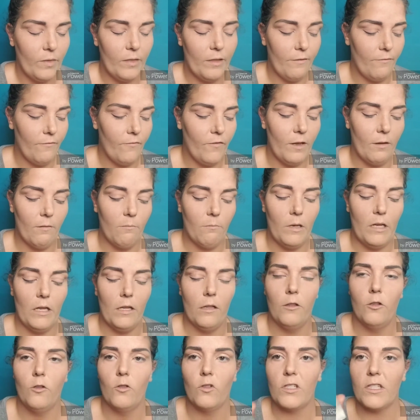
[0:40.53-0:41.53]
the Fit
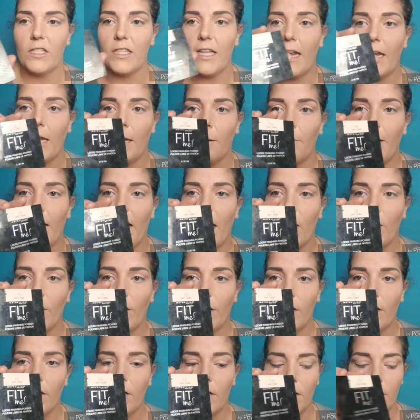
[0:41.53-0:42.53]
Me Loose Setting
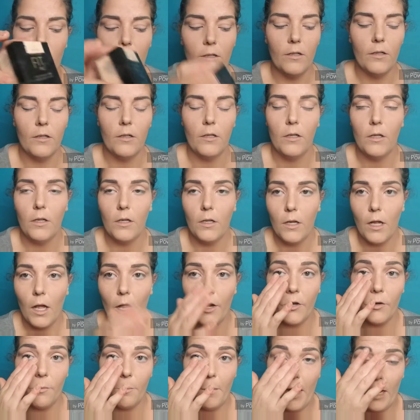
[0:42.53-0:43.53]
Powder
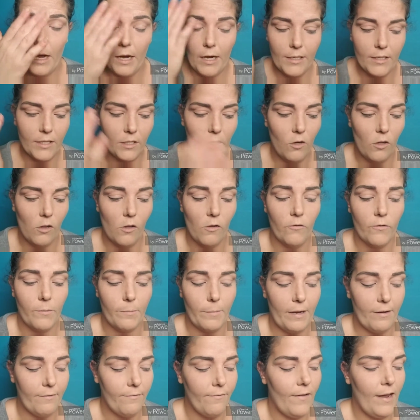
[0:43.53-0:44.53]
under my eyes and all over
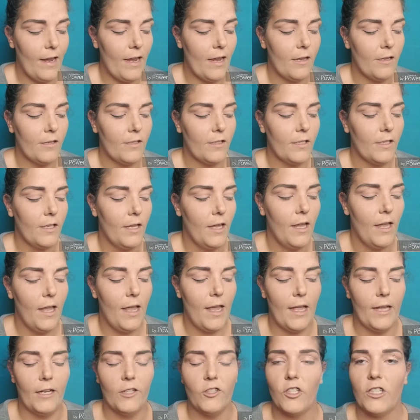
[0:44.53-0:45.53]
my face,
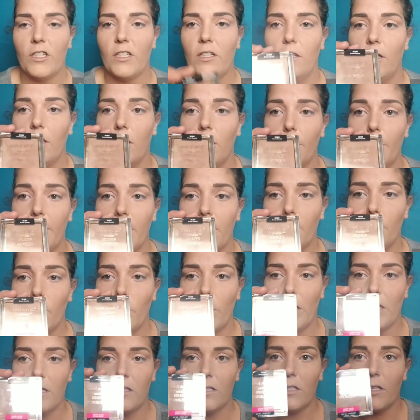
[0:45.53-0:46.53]
and just a little bit of
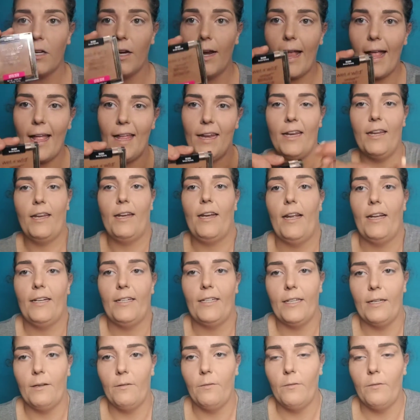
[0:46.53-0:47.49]
bronzer, and then I